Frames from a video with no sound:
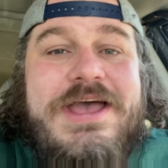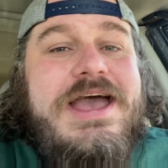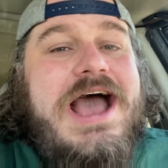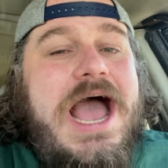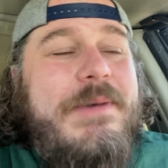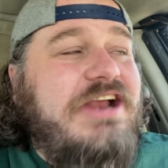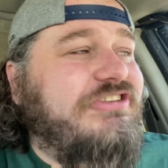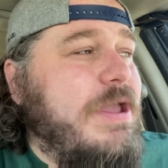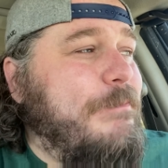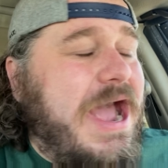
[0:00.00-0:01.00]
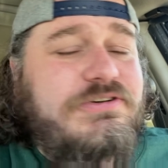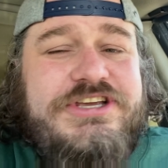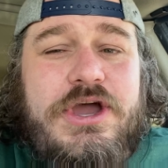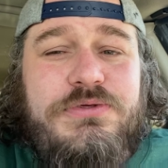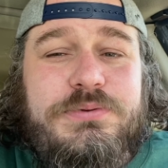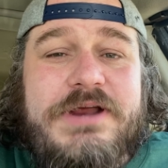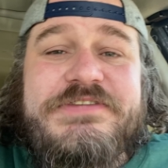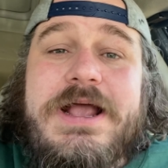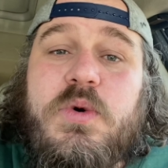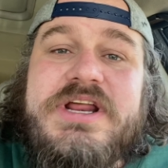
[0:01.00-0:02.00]
I'm actually about to go
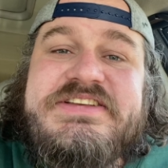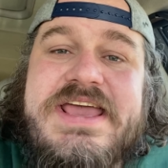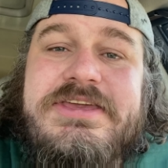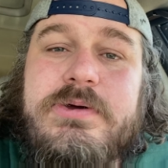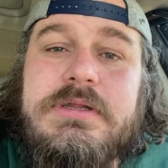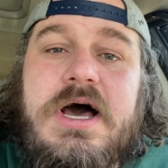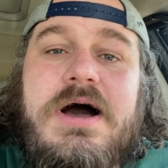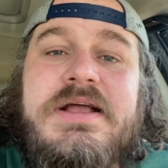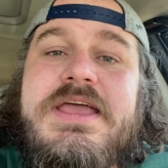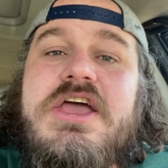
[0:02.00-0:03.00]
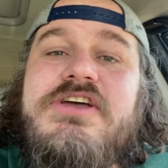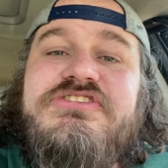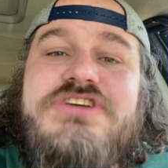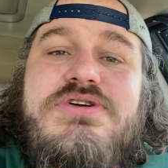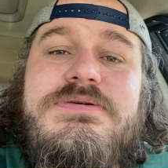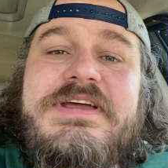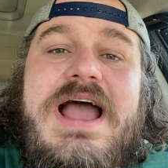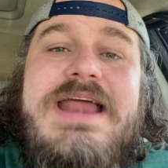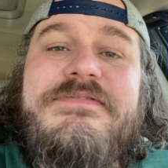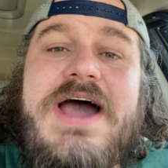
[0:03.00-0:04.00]
thrifting. I want to take you along, show you the
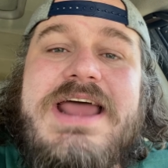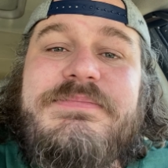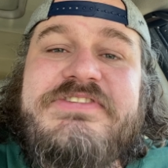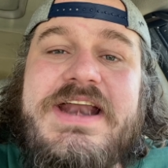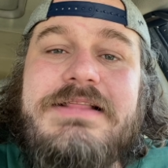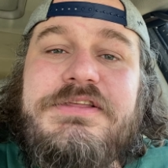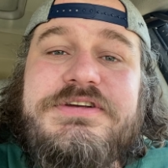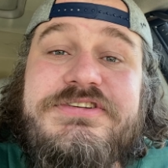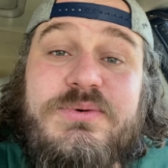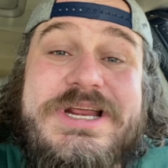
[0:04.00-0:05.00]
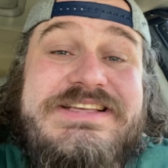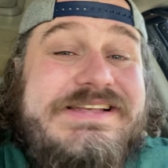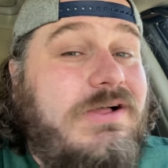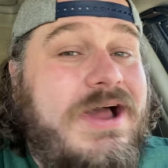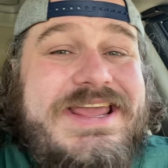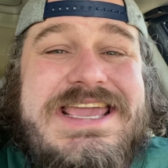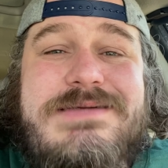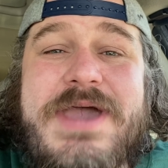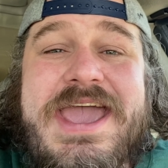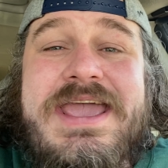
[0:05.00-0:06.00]
kind of items that I look to resell on
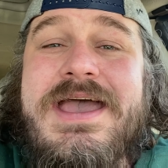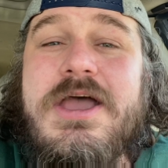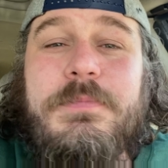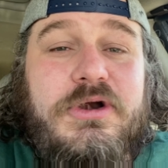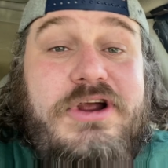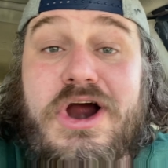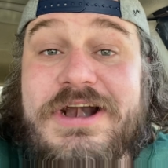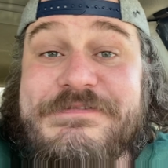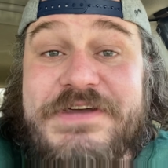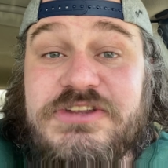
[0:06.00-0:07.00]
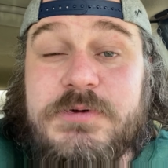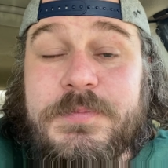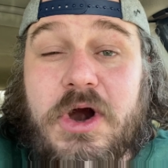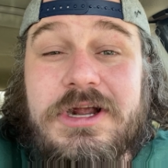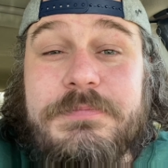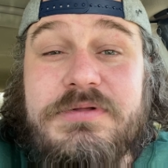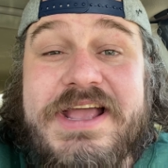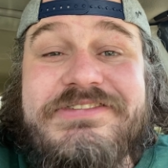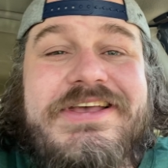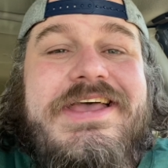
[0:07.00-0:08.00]
eBay, Cary, Facebook
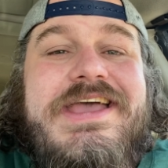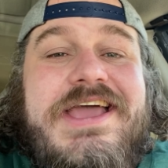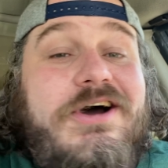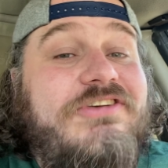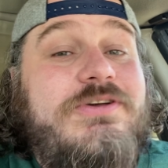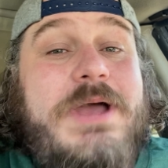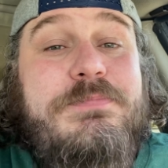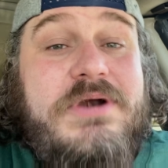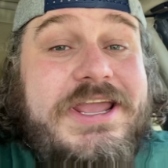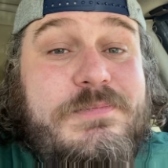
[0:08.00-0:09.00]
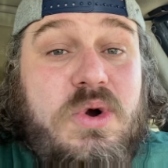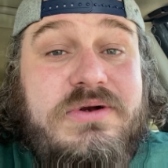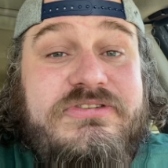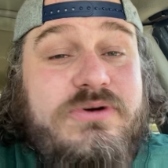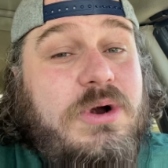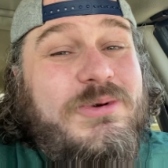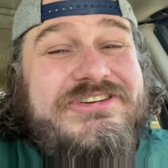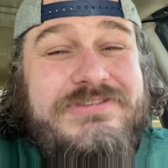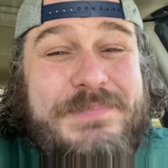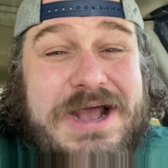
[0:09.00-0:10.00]
Marketplace, and also my brick and mortar store, which
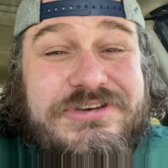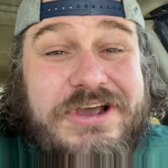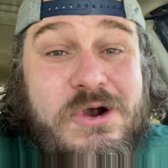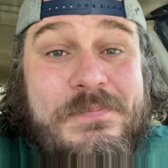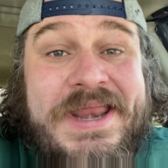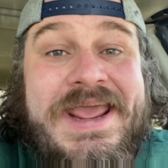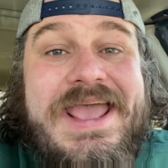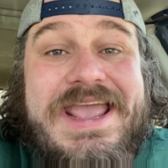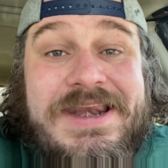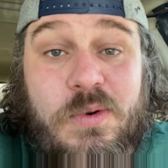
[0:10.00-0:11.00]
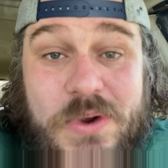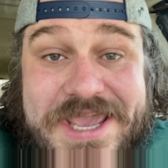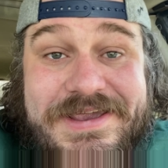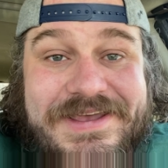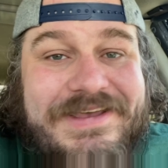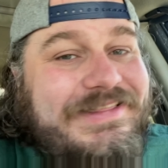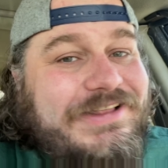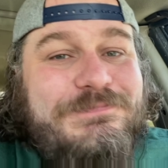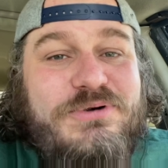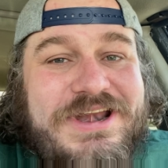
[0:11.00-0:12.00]
is about to open in a week.
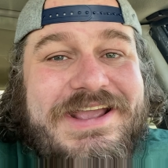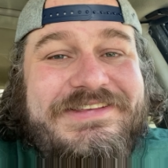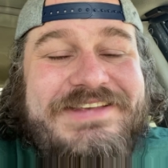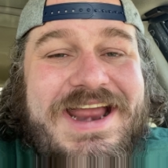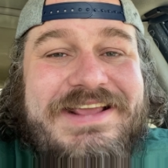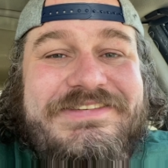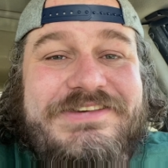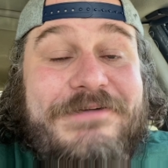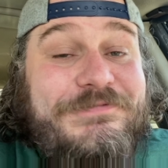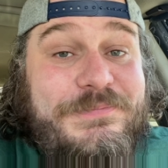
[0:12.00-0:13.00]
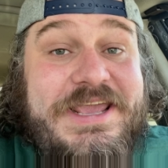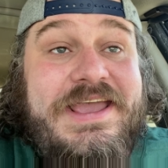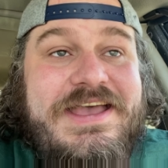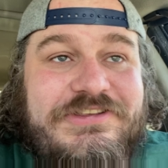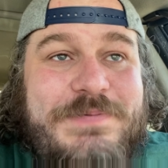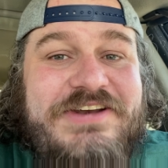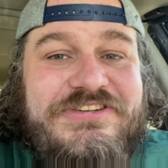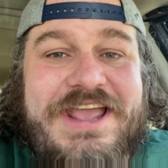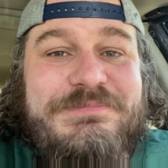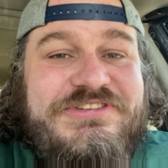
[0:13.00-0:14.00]
That's pretty exciting stuff for me,
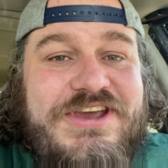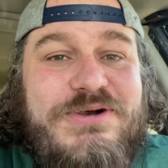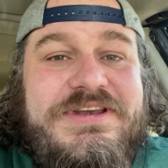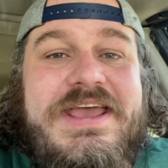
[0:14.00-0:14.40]
especially. I'm stoked.